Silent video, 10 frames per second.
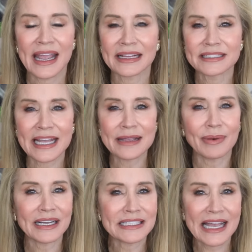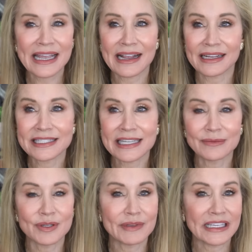and day by day I
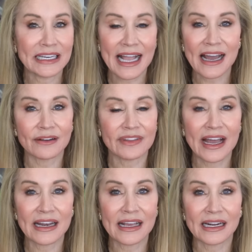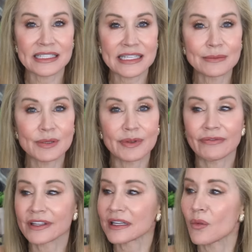seem to be getting out of that and I seem to be
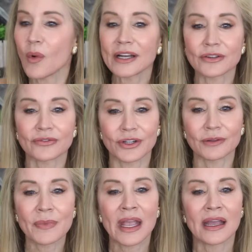feeling wonderful.